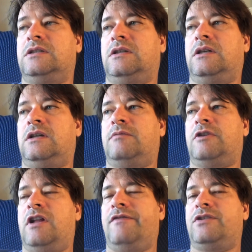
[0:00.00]

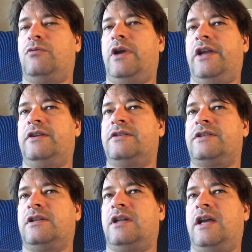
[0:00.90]
I'll have to wait
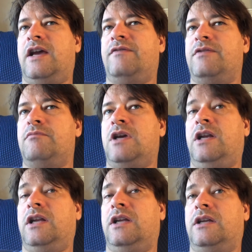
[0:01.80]
until I have the
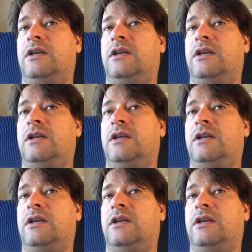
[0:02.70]
money